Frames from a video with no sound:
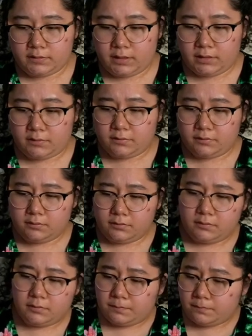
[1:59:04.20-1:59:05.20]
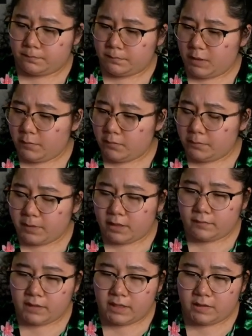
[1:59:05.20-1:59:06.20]
like, people buy
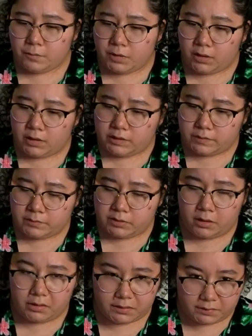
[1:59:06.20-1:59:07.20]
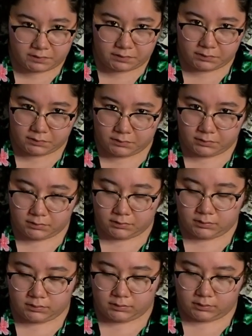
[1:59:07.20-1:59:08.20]
random cards from Target.
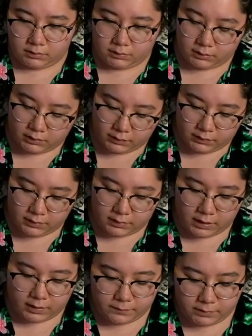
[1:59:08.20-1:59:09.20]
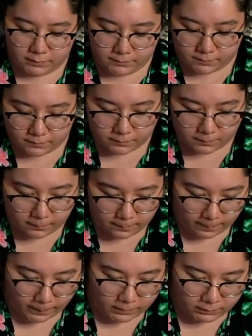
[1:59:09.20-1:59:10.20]
I think having,
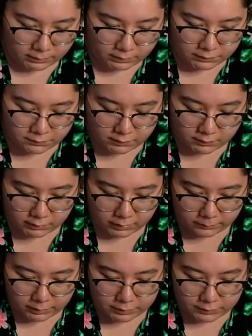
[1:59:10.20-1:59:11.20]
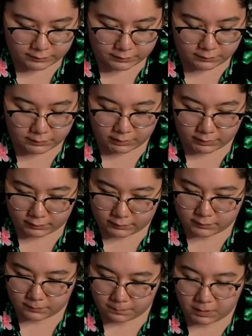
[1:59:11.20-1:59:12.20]
like, doing collaborations to do, like,
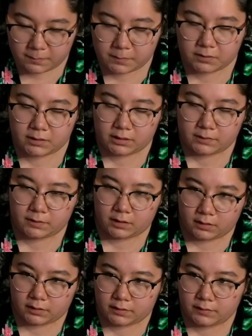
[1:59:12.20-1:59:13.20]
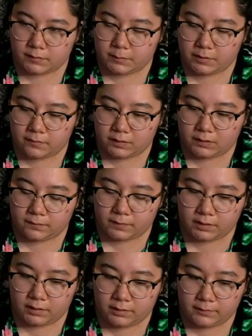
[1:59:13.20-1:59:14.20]
custom paper cut cards would be really
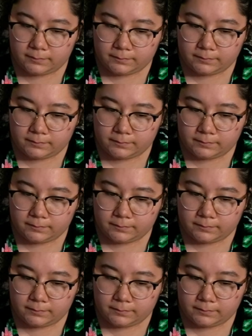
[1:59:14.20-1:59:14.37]
fun.